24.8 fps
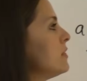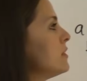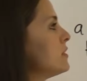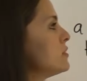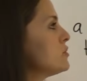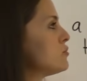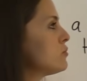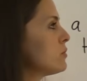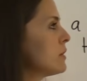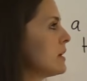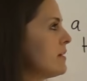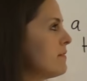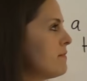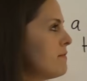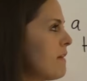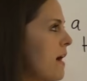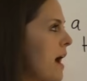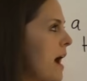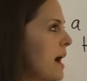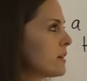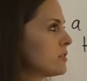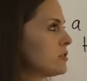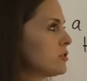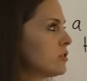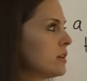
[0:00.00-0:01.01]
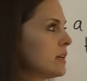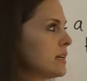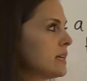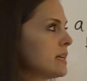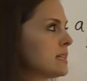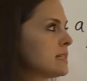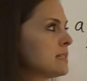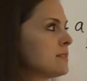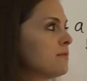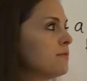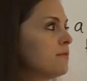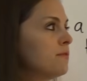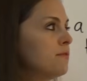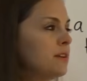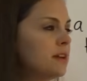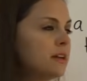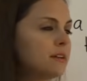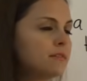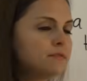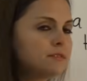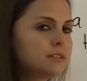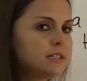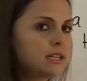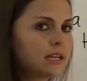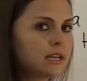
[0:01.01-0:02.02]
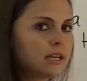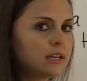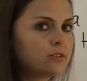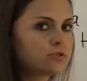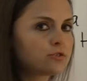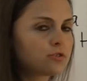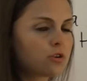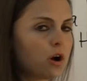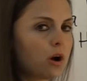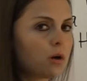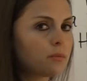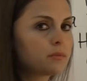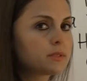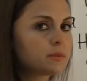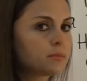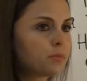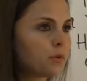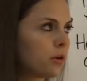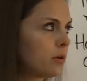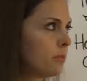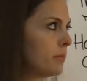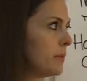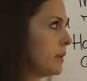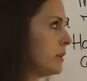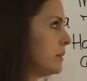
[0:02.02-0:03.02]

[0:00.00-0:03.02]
The drip factor is fifteen drops per